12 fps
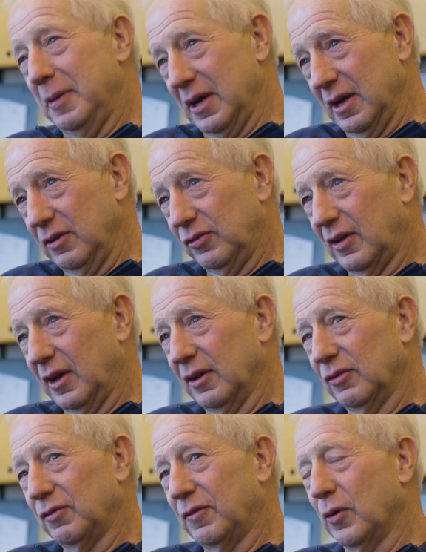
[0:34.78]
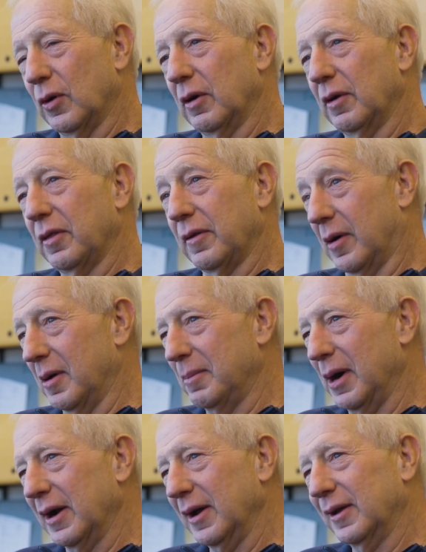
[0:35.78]
P stands for
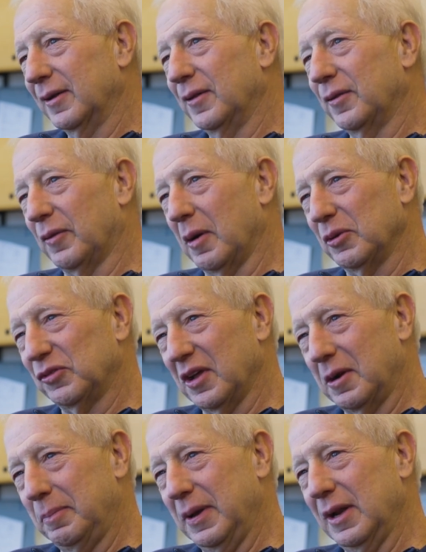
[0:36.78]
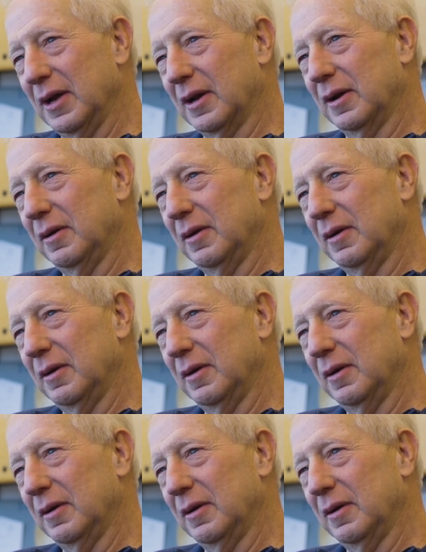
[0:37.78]
thrombotic thrombocytopenic